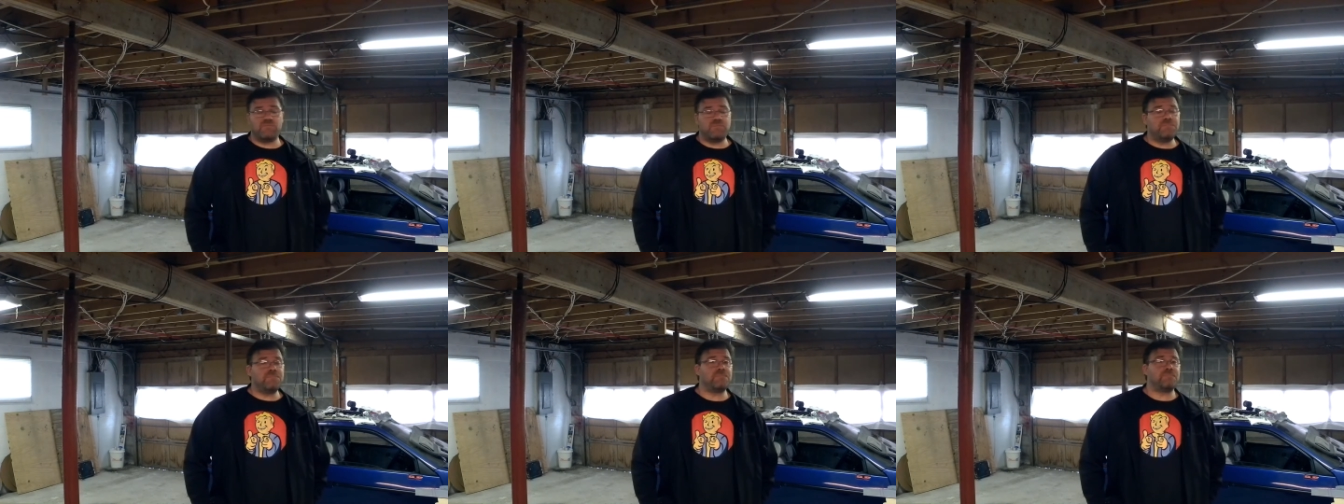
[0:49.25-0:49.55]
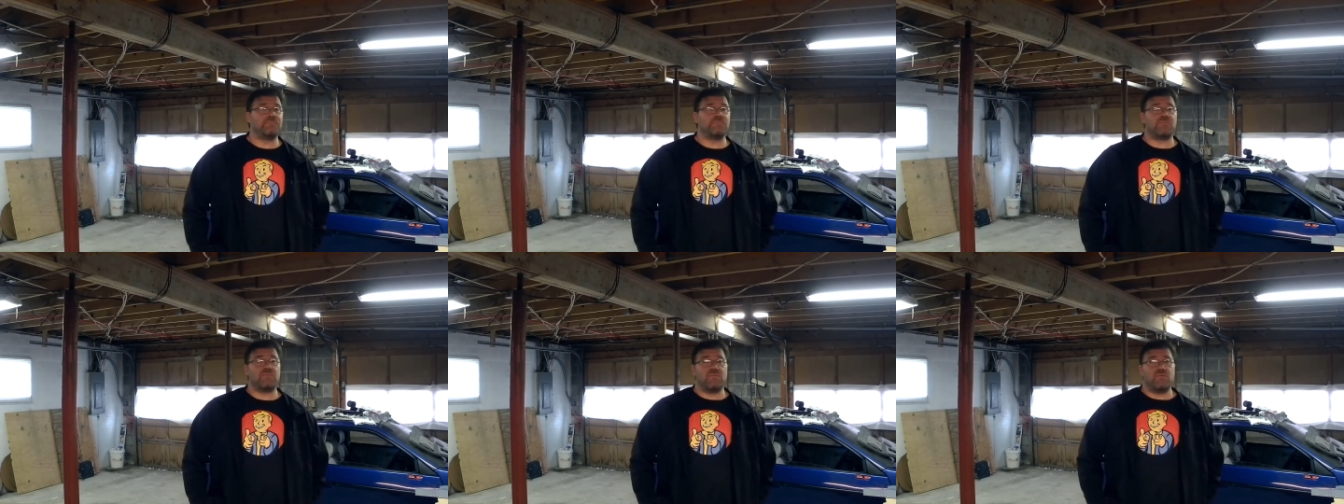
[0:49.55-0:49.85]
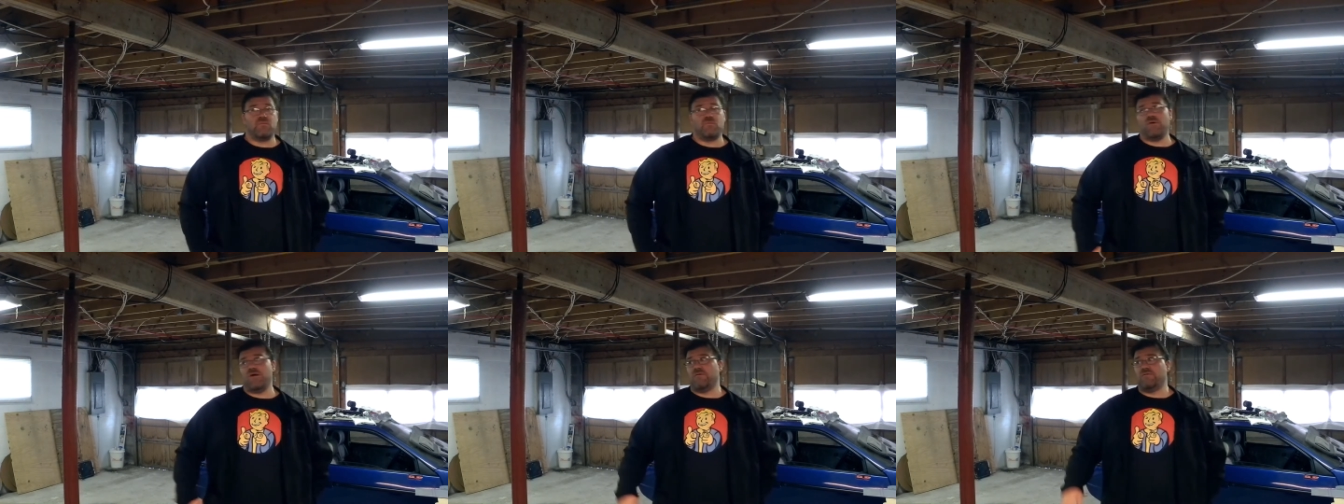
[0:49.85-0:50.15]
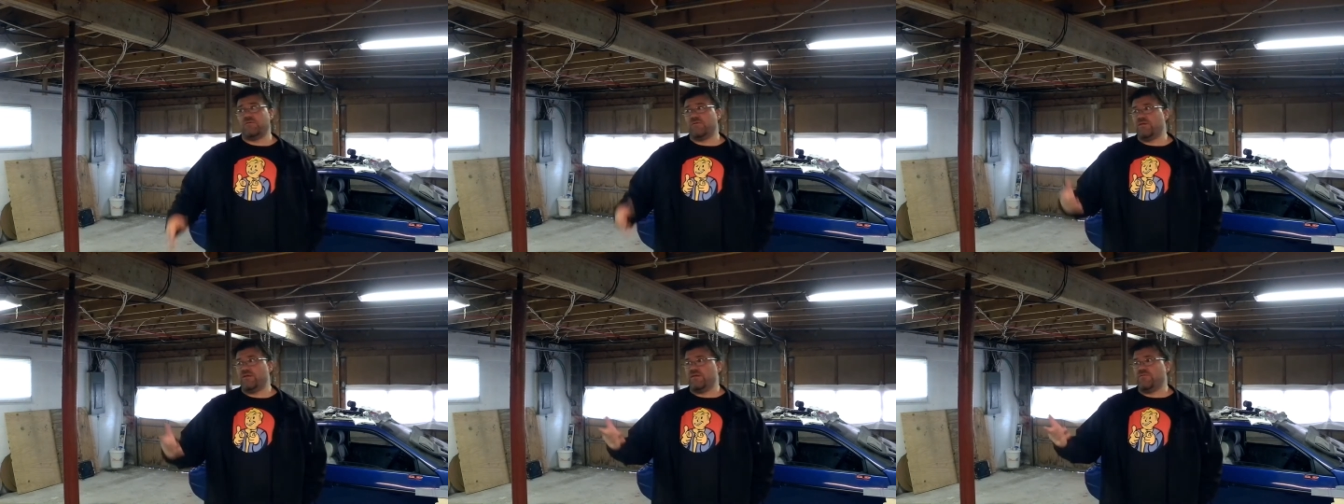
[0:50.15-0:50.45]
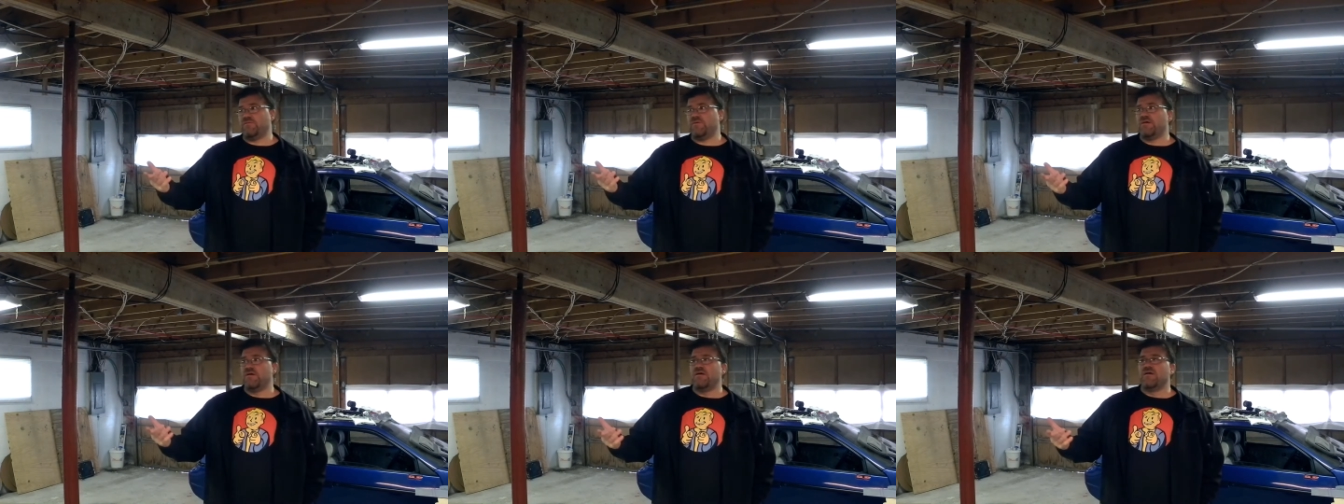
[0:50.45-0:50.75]
well,
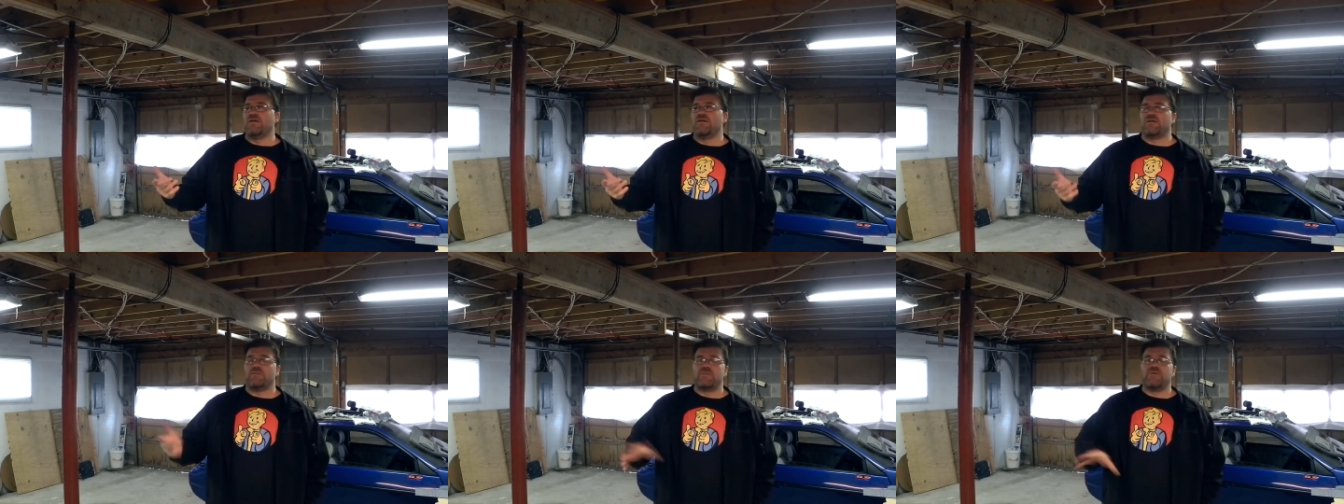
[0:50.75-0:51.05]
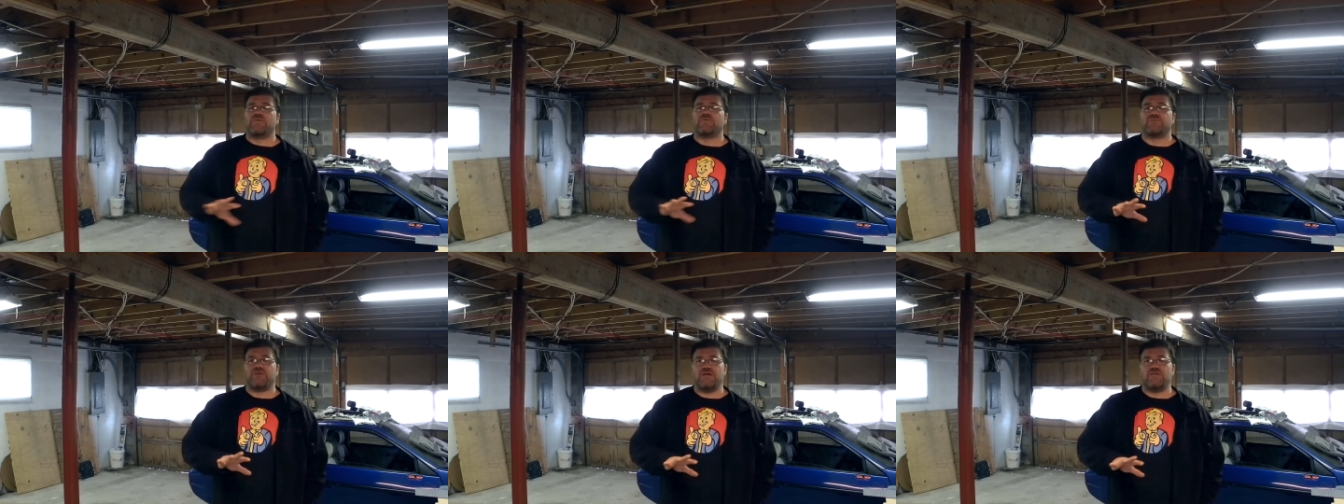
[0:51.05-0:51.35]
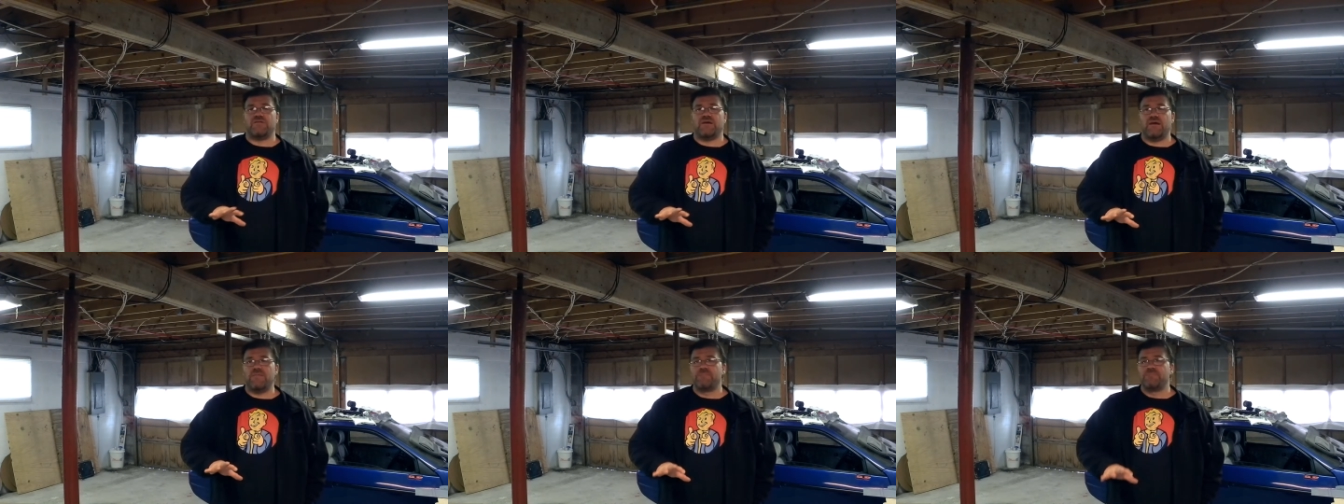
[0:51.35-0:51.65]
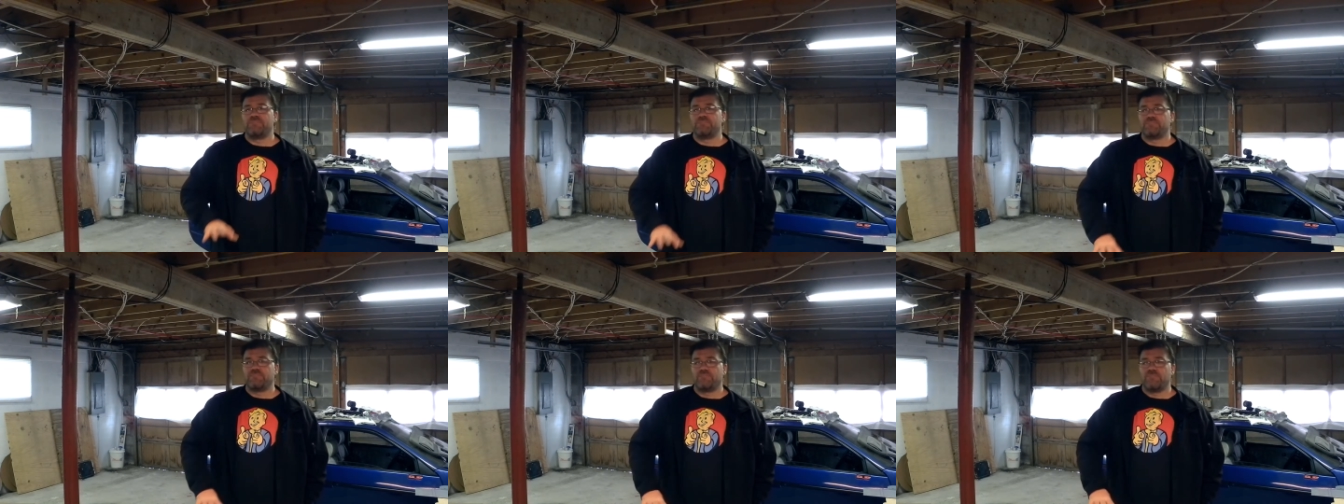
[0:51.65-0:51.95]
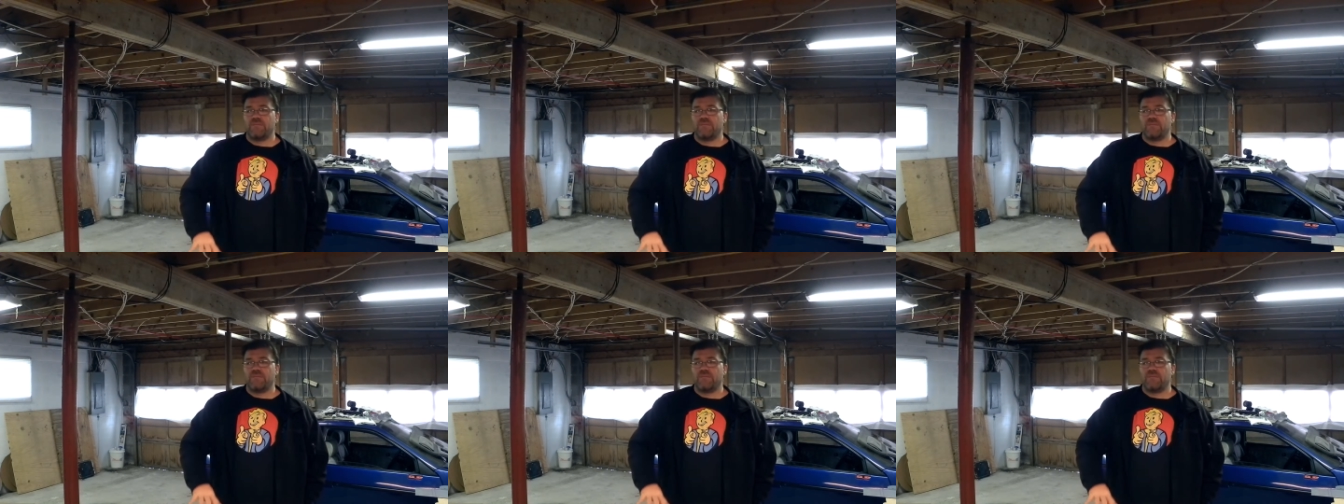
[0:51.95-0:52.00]
let me rephrase that.